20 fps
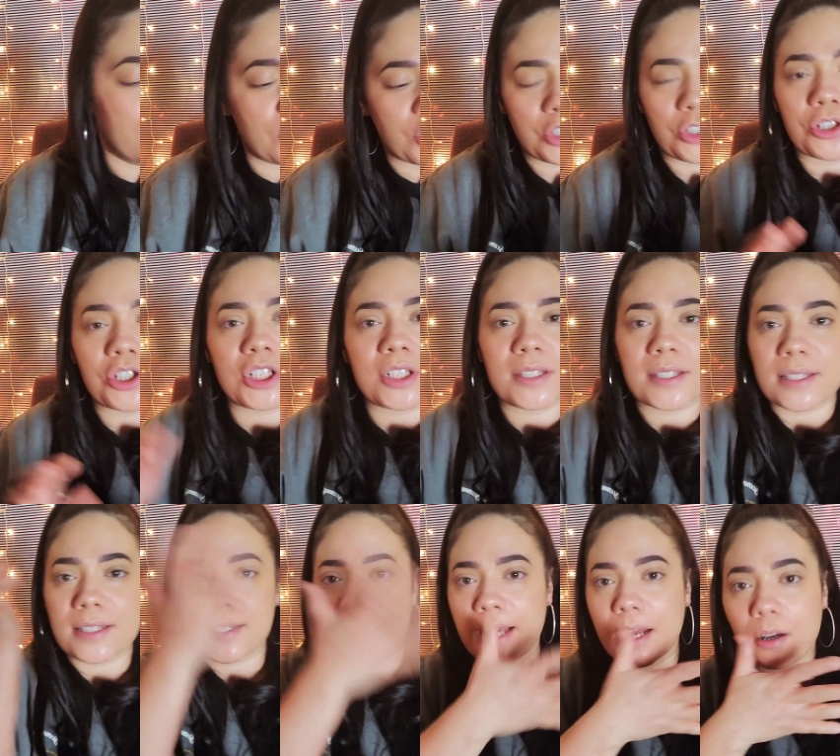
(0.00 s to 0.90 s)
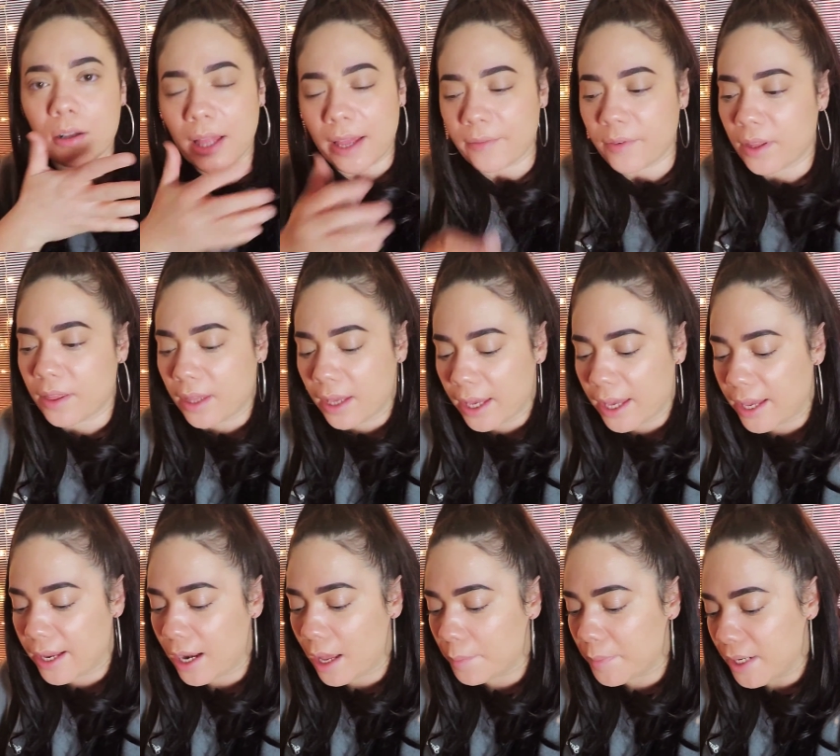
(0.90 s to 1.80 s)
to just settle everything
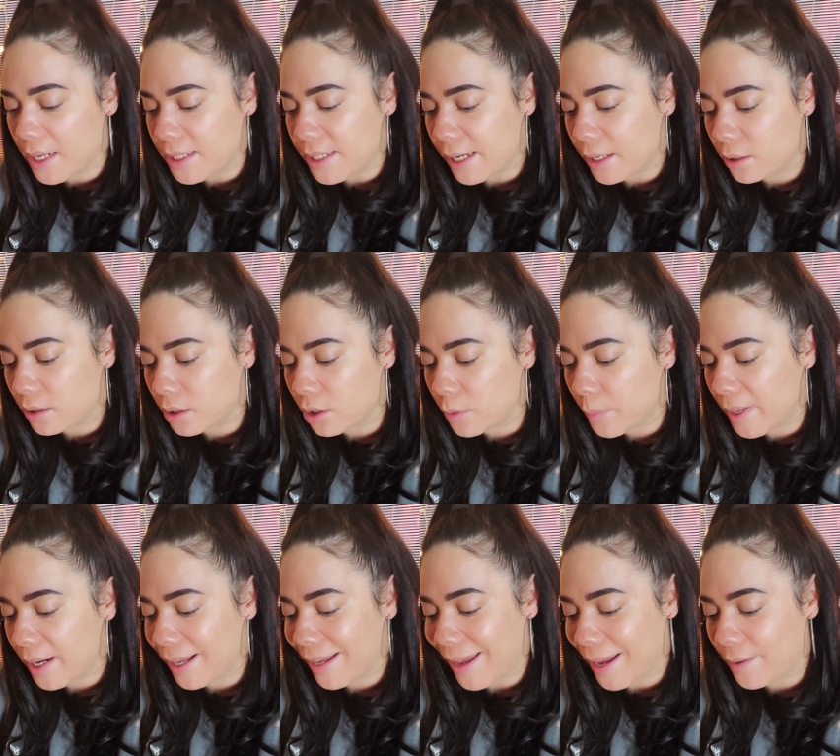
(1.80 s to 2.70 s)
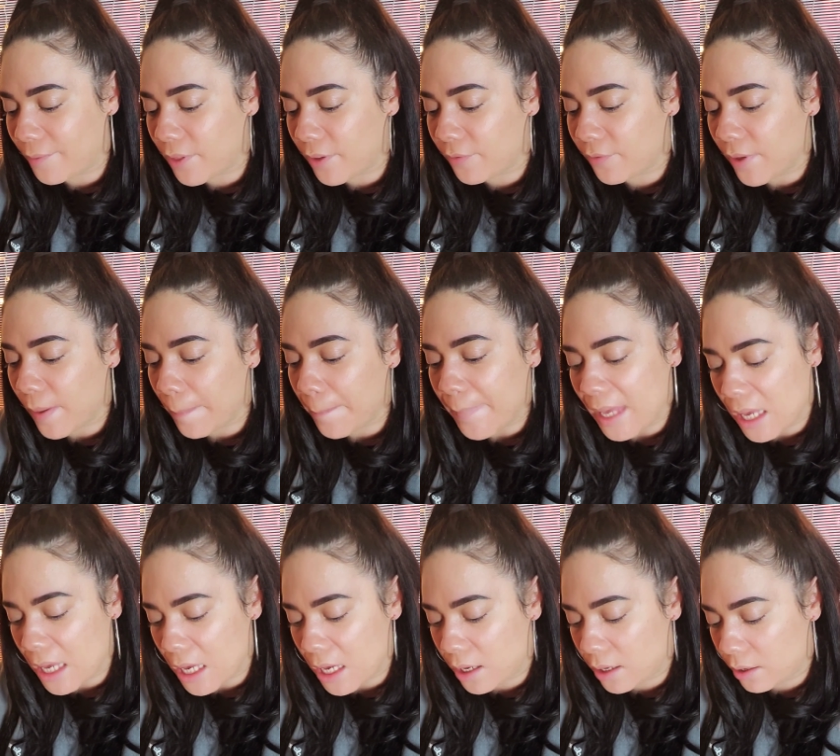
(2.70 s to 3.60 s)
in, I'm going to take a little bit again of the Fit
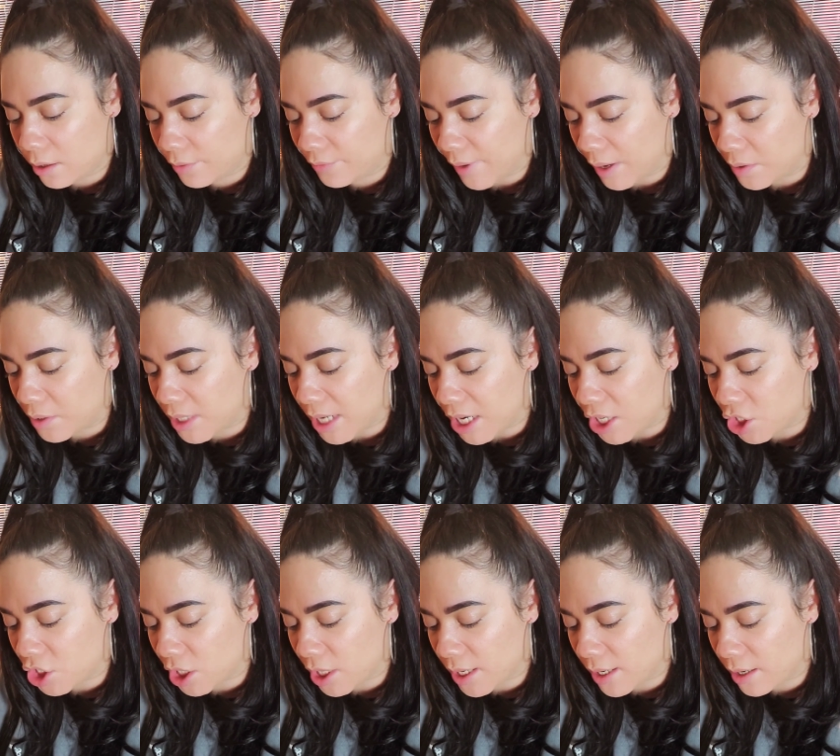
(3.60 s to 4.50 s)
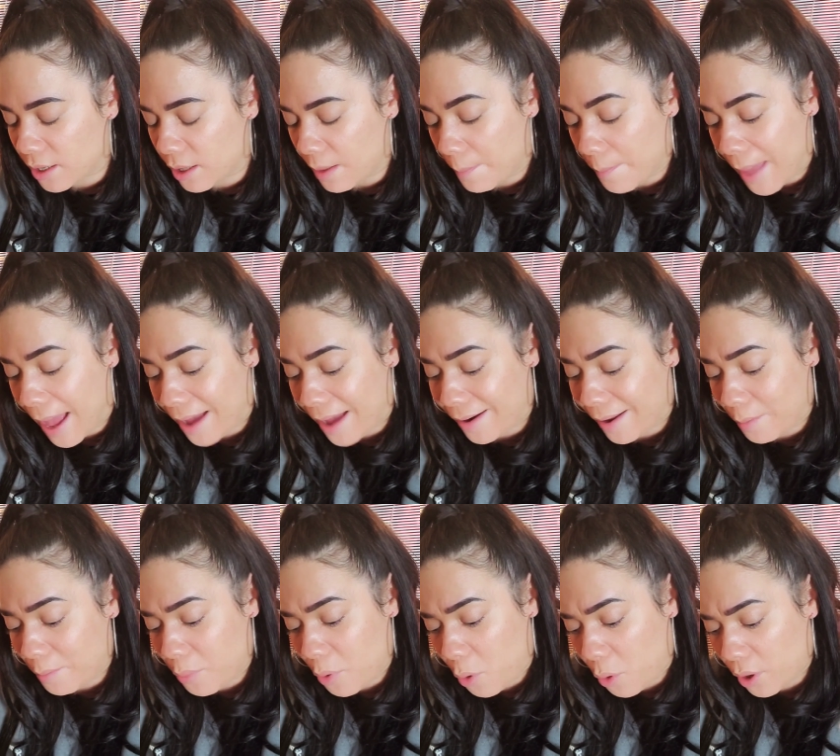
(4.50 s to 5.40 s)
Me foundation, the matte
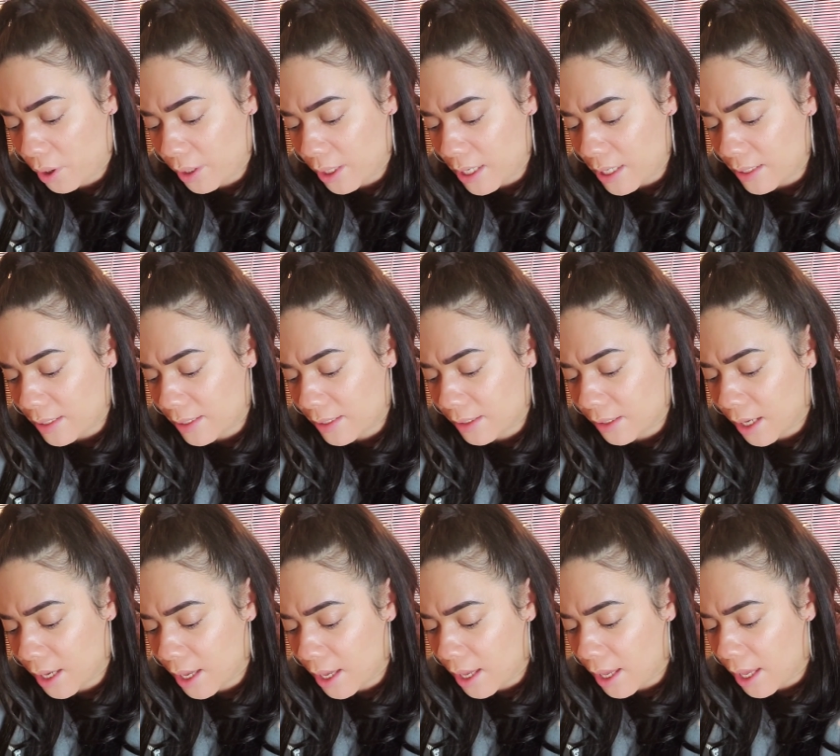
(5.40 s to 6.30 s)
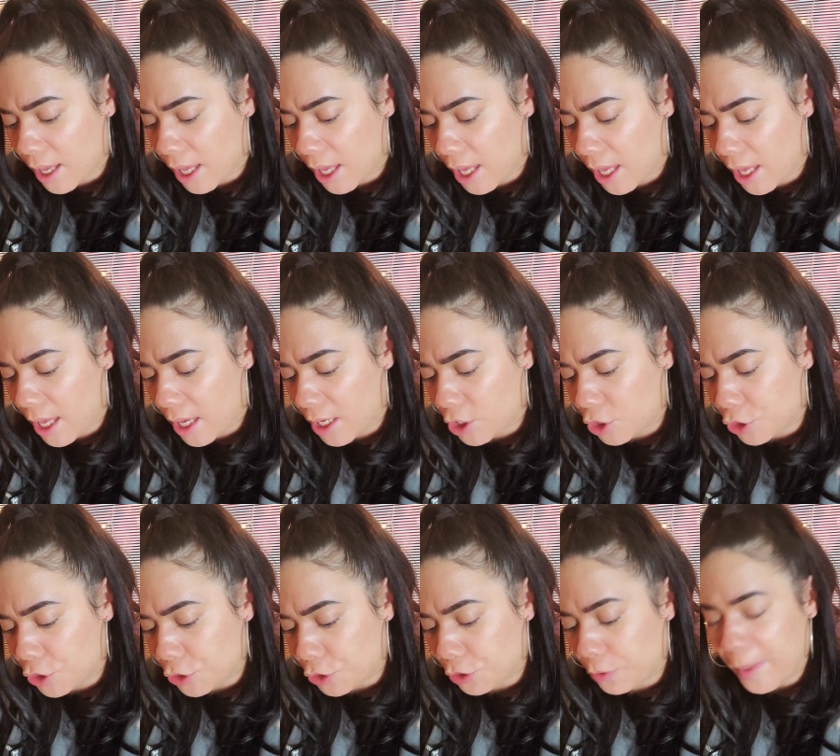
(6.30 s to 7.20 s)
and poreless in
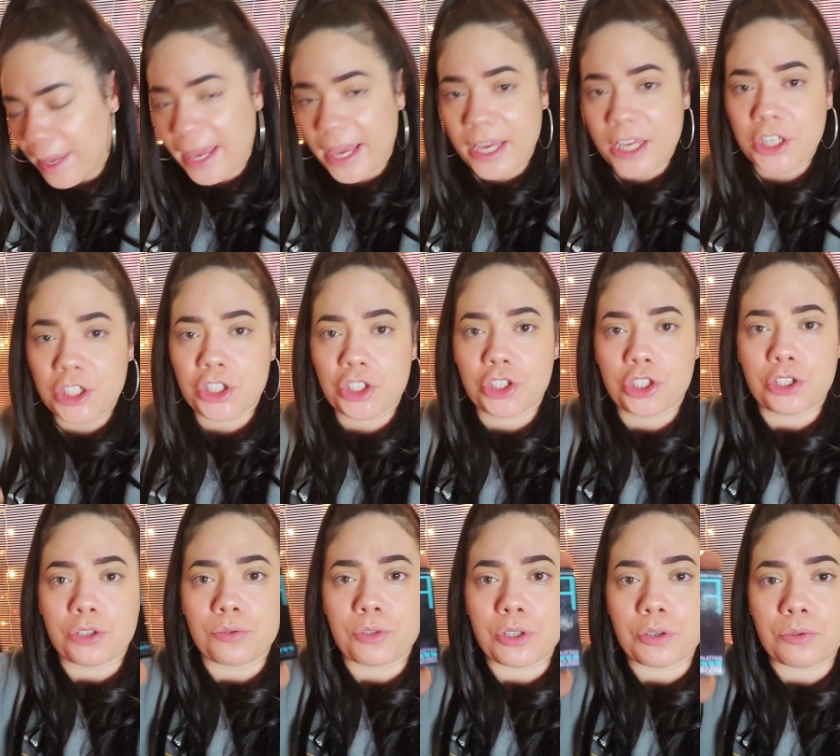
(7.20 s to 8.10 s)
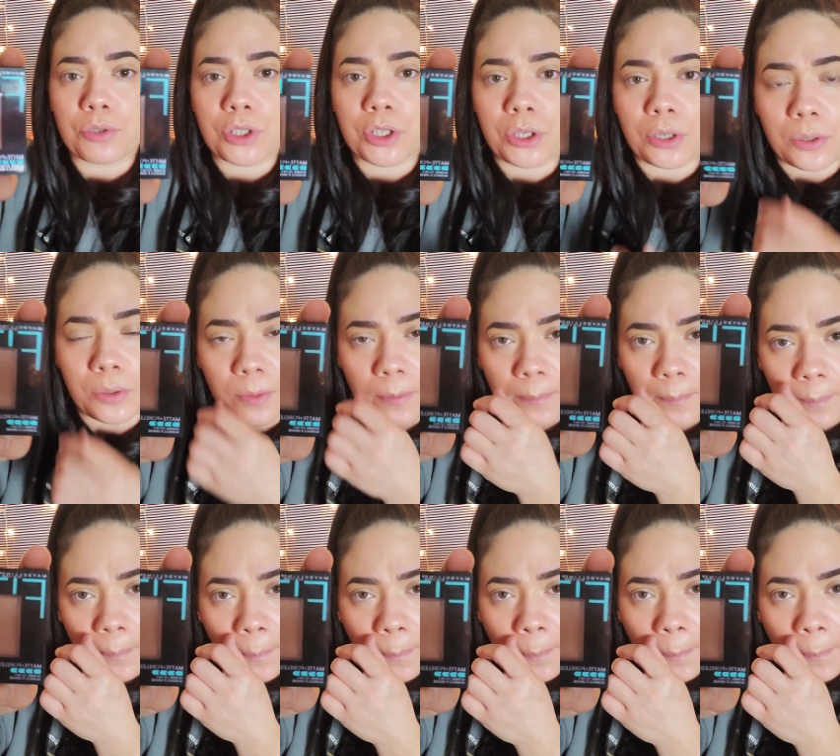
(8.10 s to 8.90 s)
True Beige 222,